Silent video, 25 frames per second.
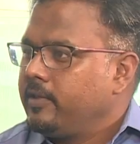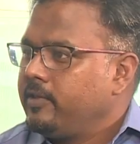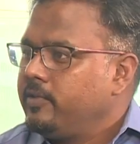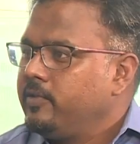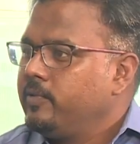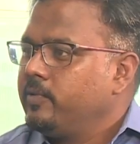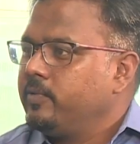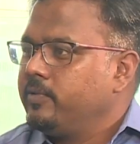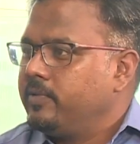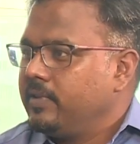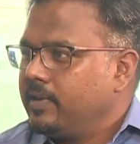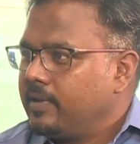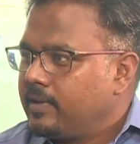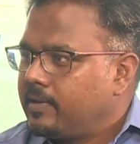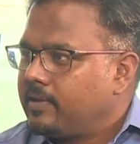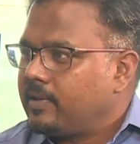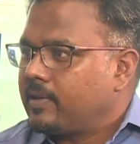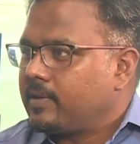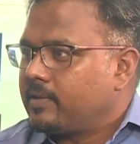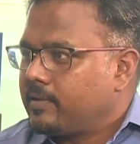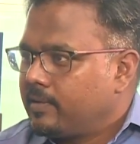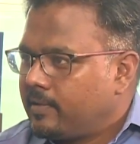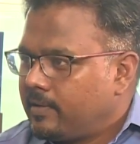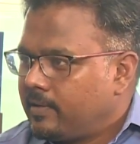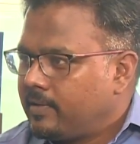using
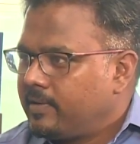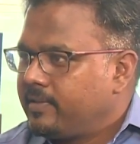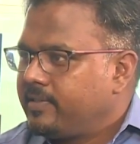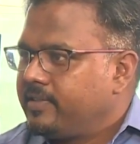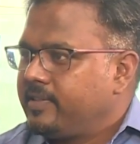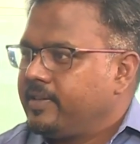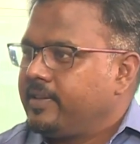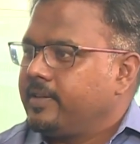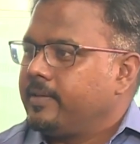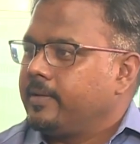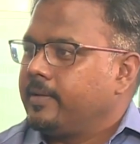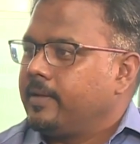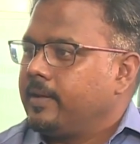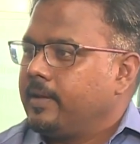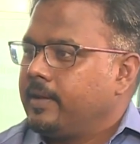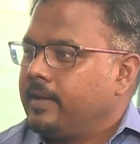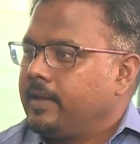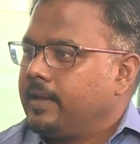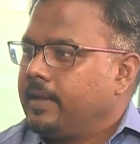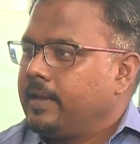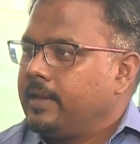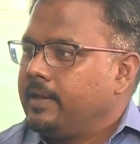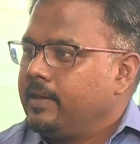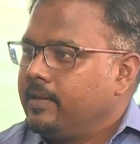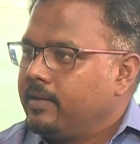technology
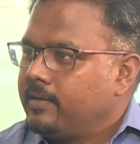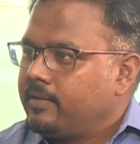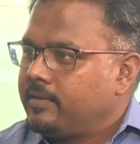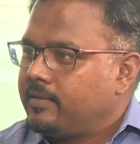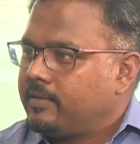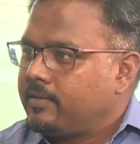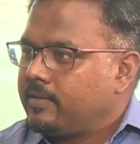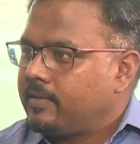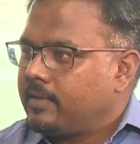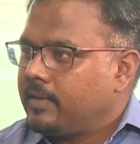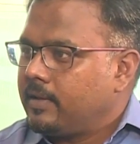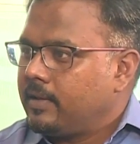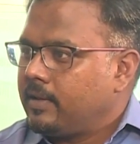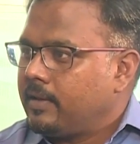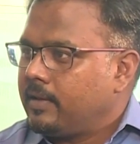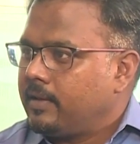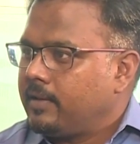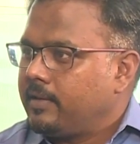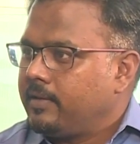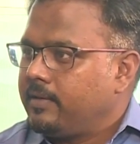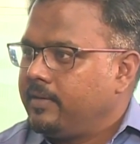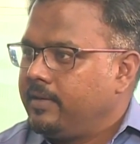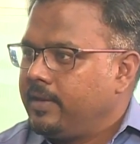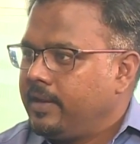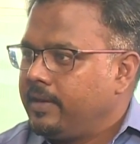in its
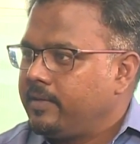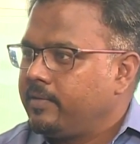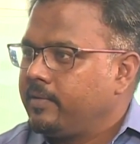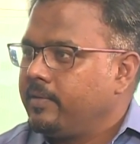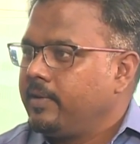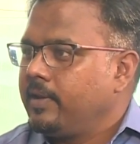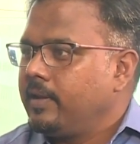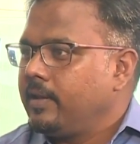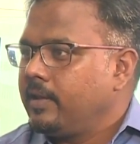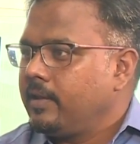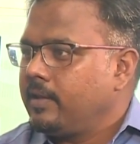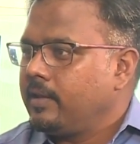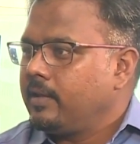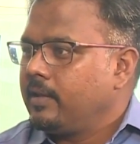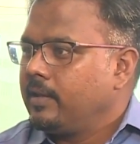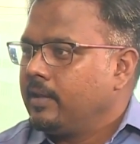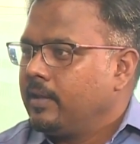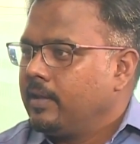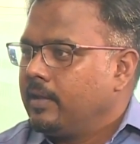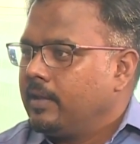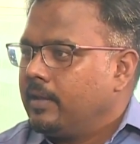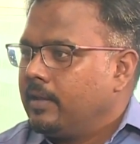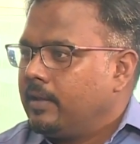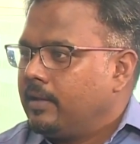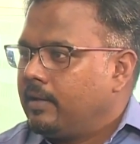day-to-day
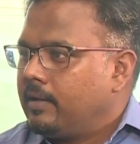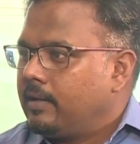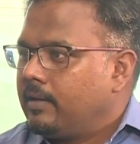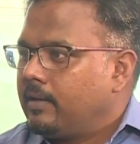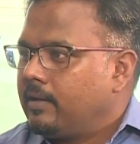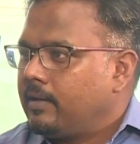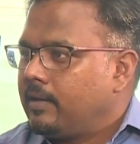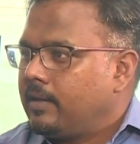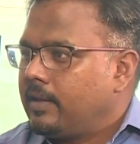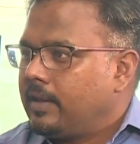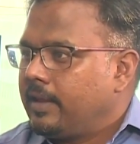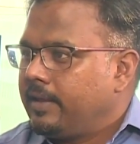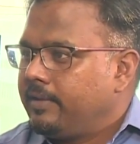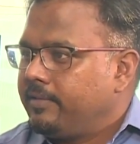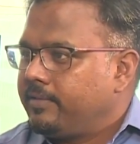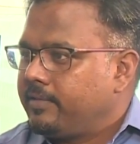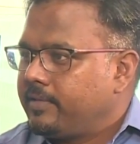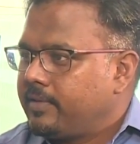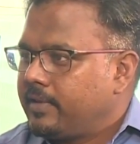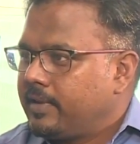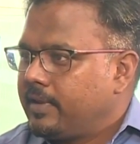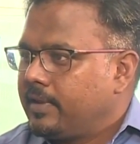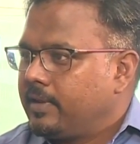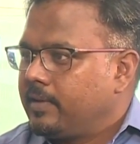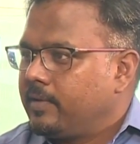
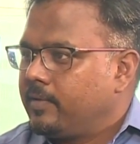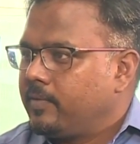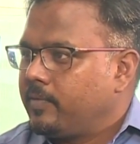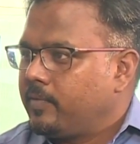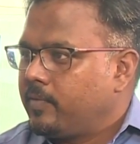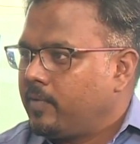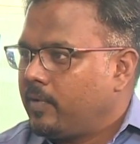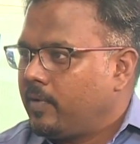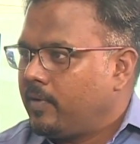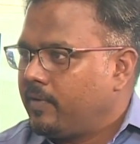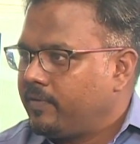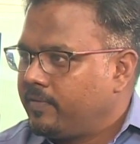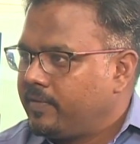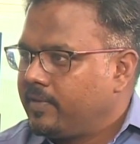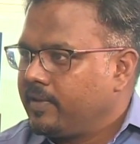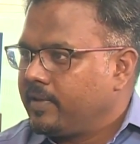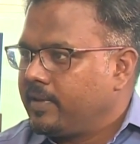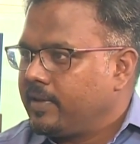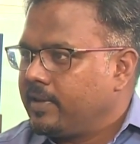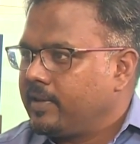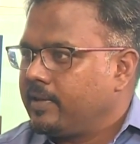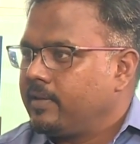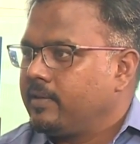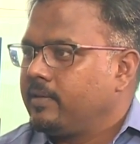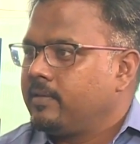lifestyle of the
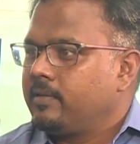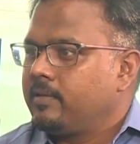kid,